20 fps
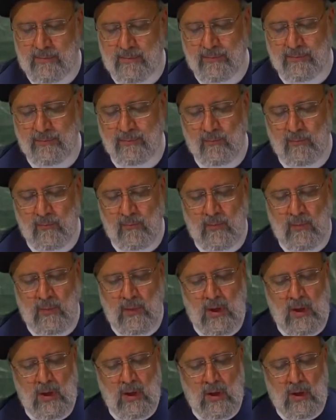on us
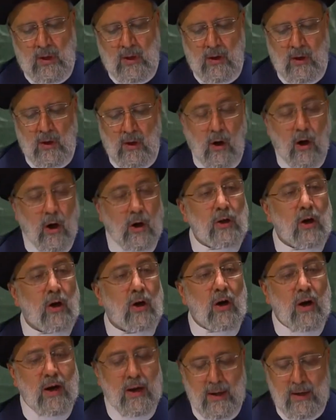that prevents
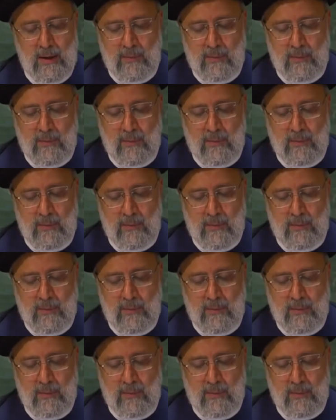obtaining